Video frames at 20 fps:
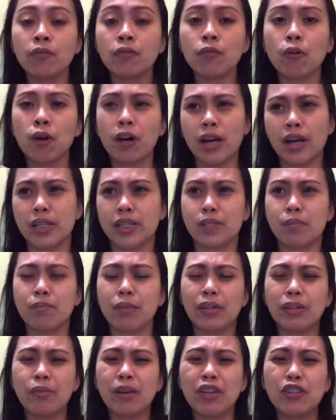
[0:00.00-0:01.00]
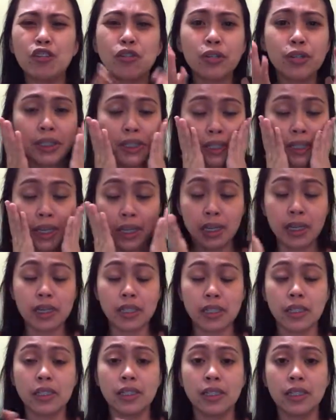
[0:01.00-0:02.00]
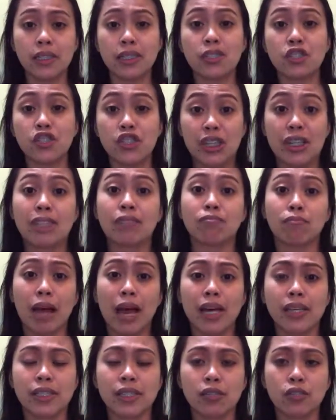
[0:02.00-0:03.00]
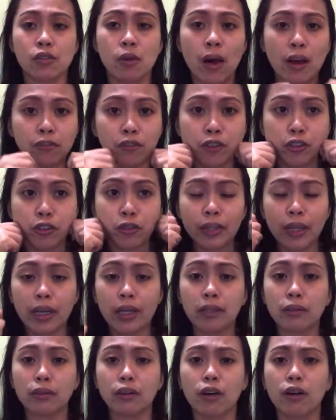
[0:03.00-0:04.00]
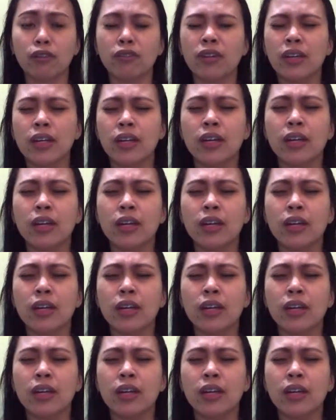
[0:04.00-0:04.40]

for us, may medyo sticky kasi ang sheet mask. So, after you take it off,